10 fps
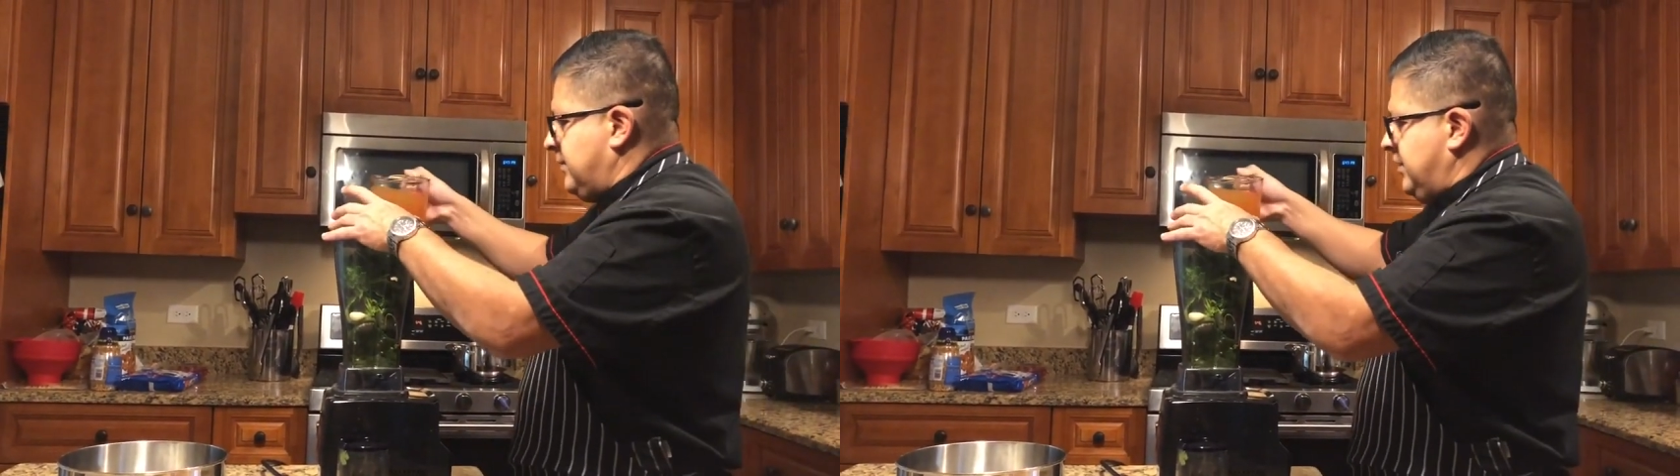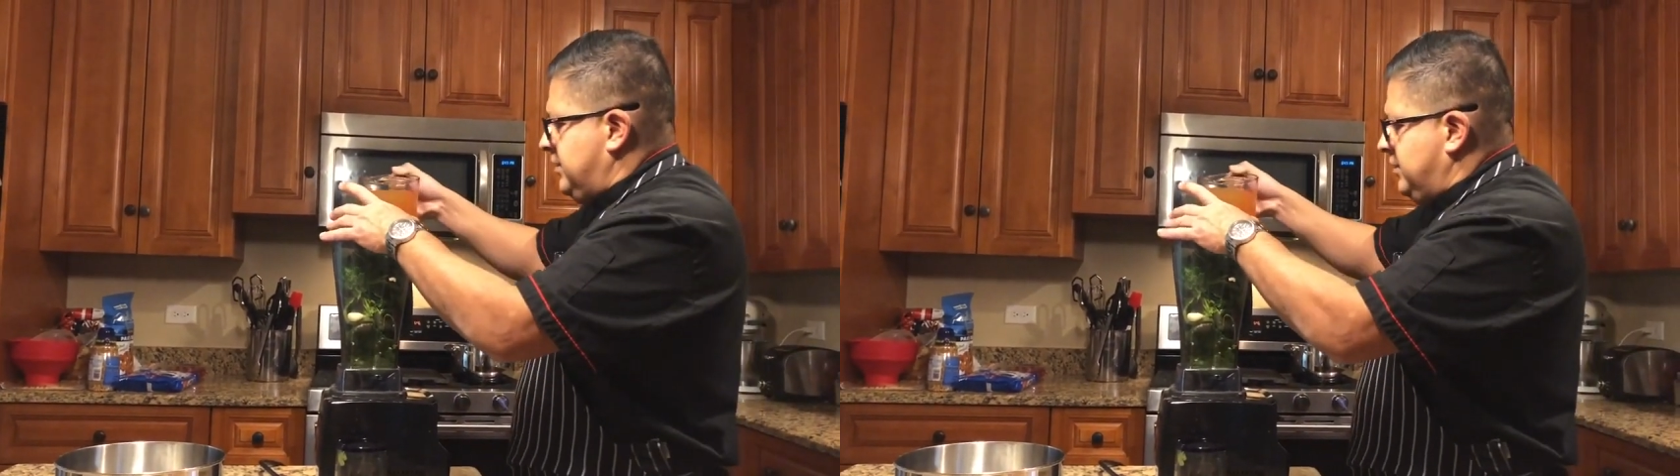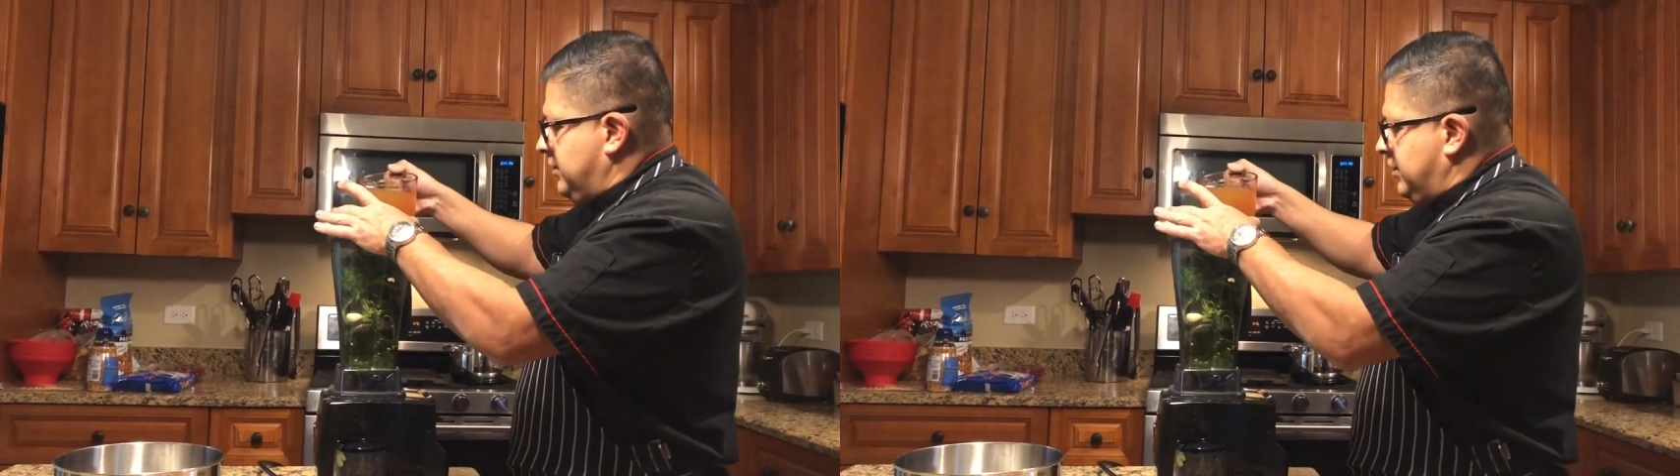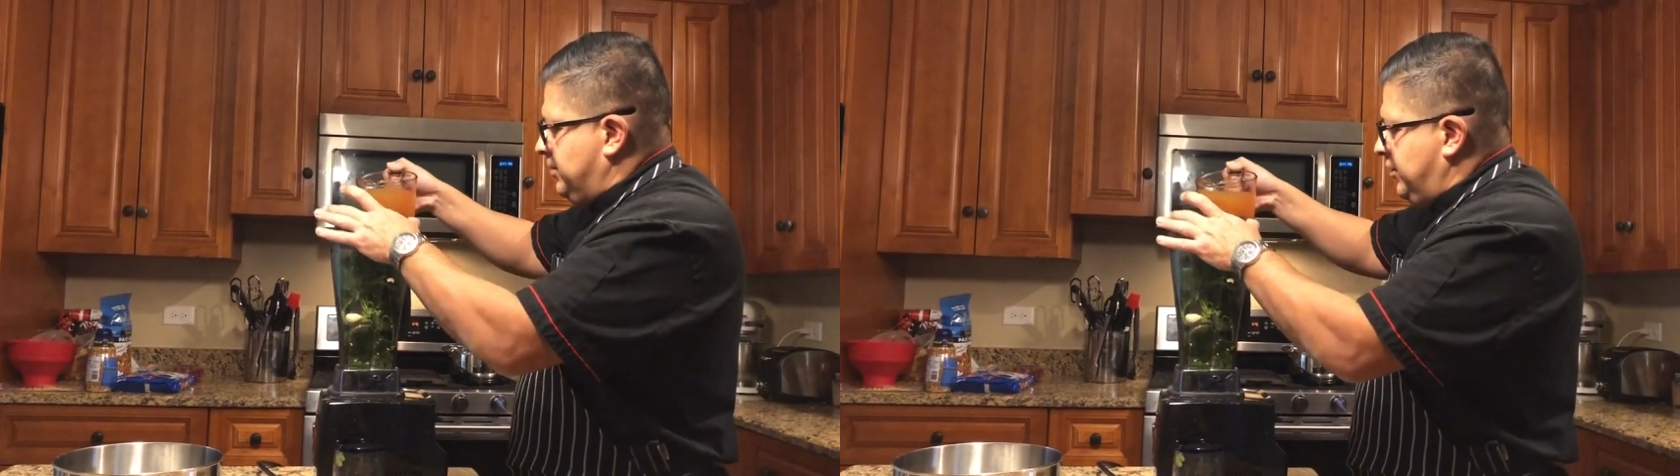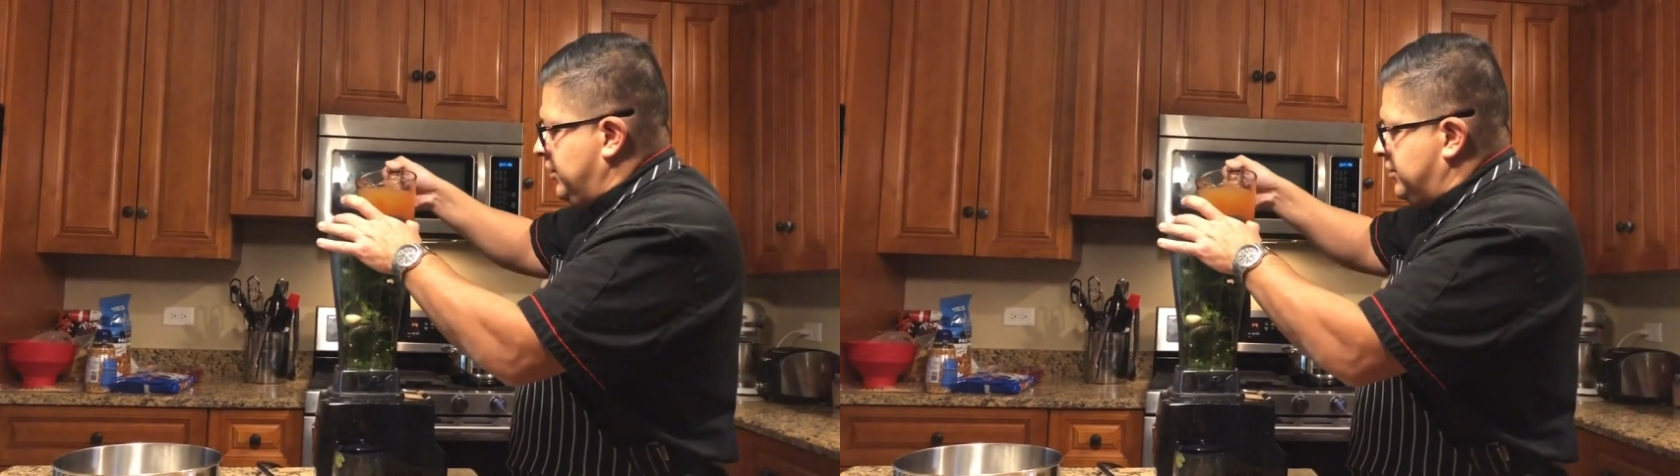And then we're going to
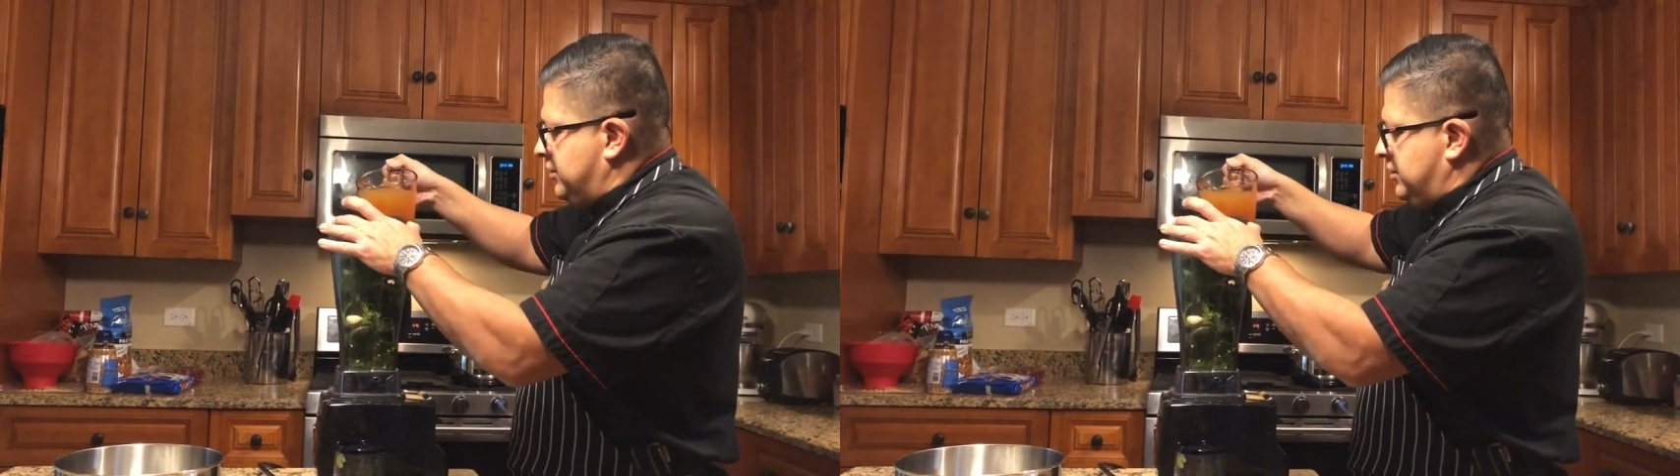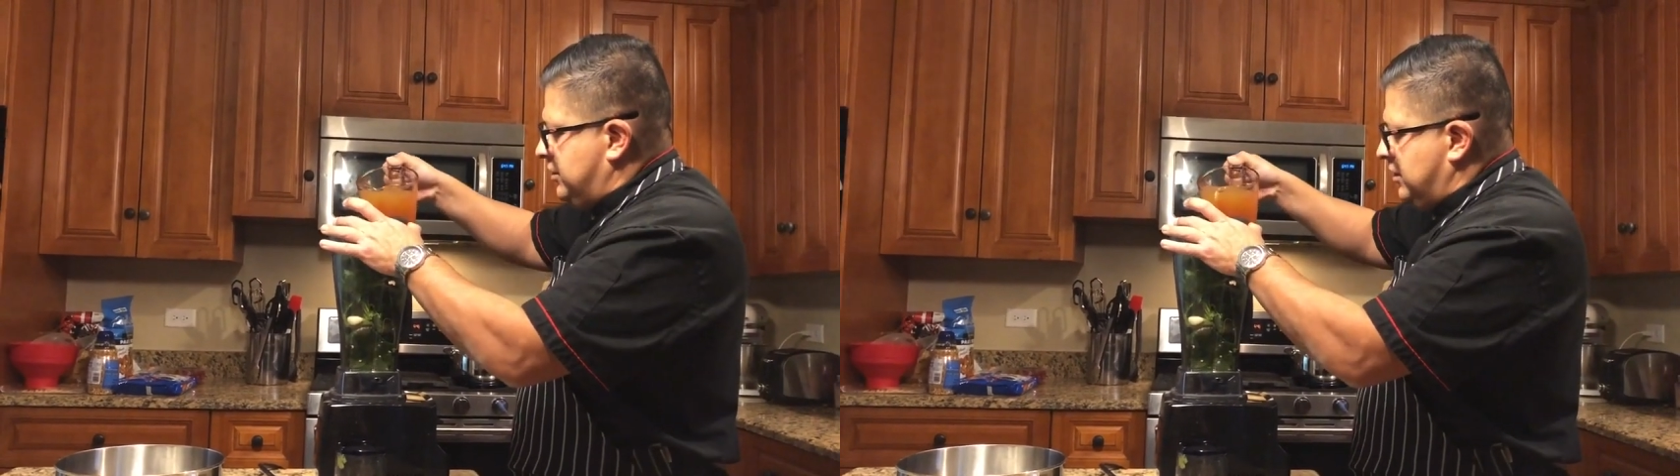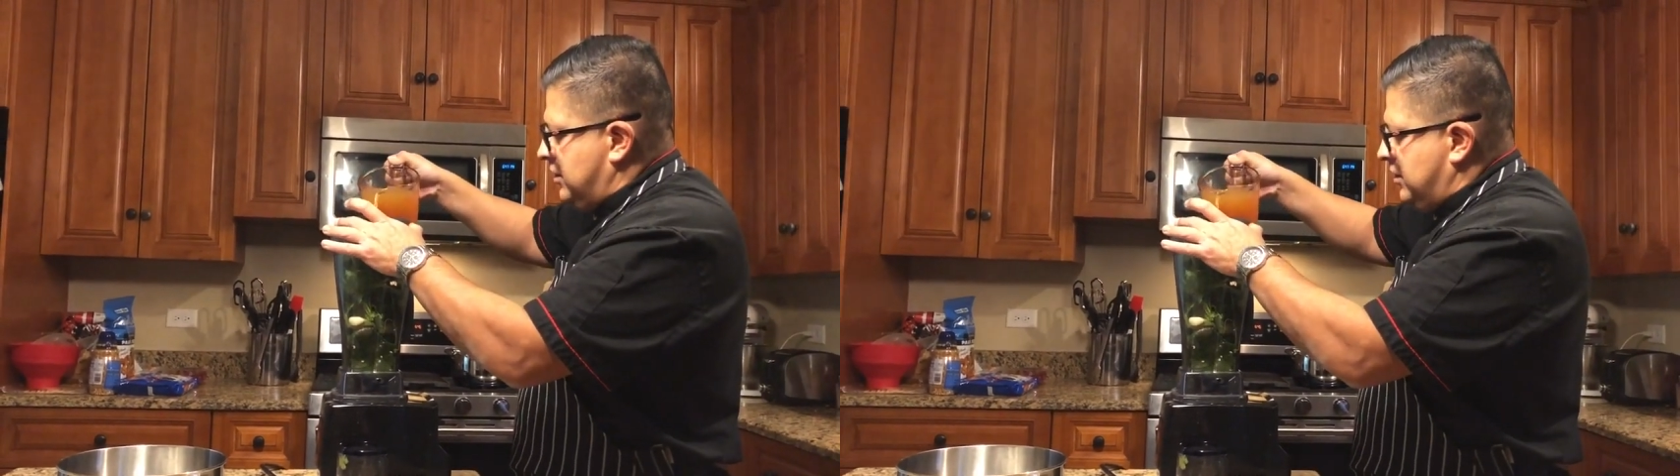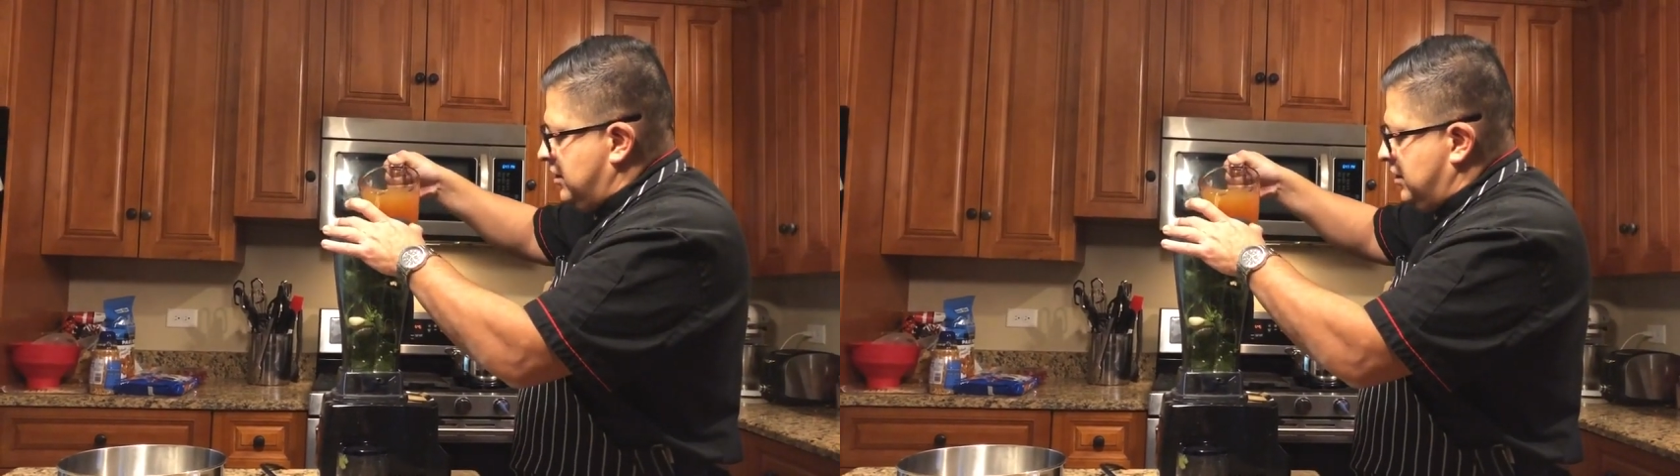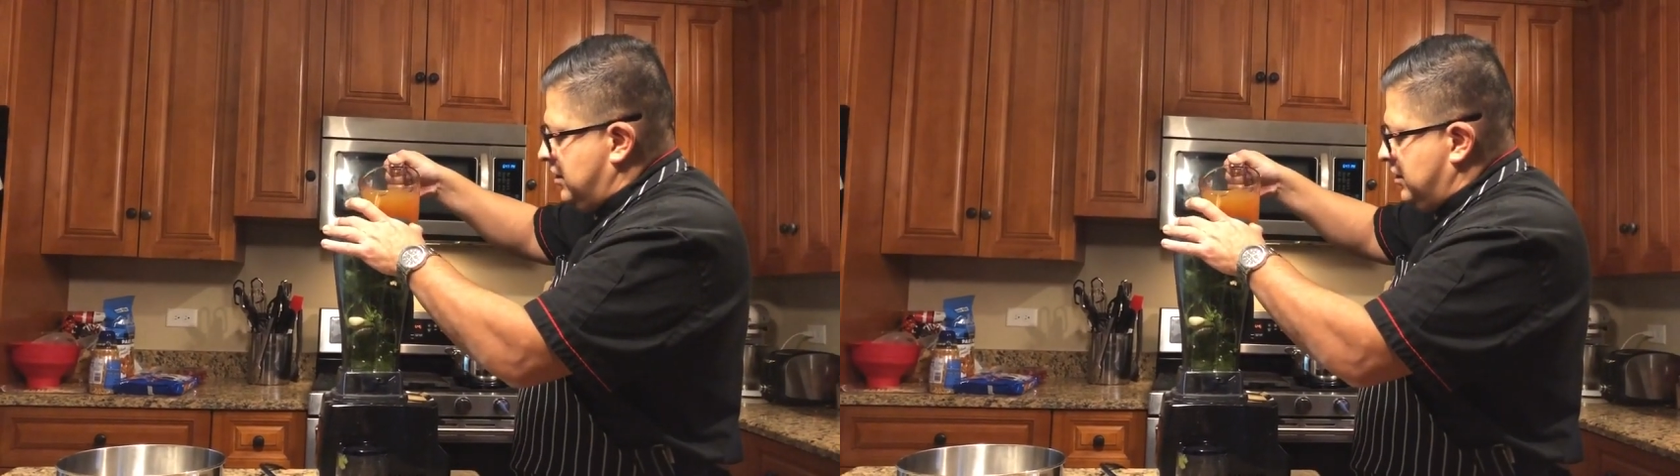put
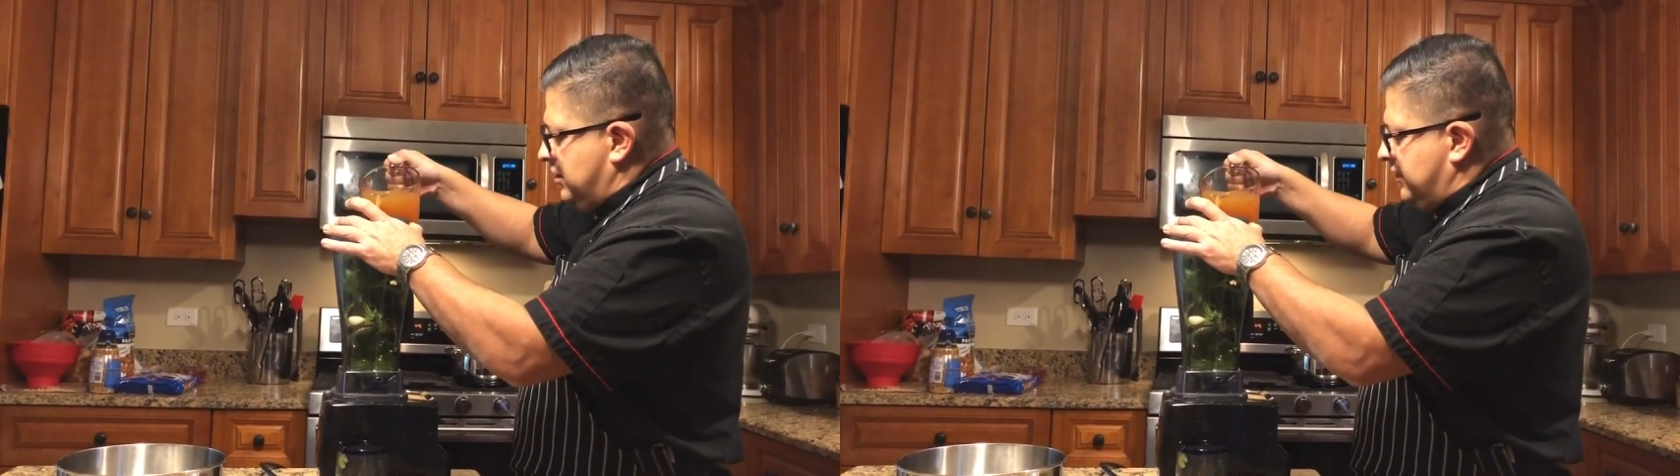the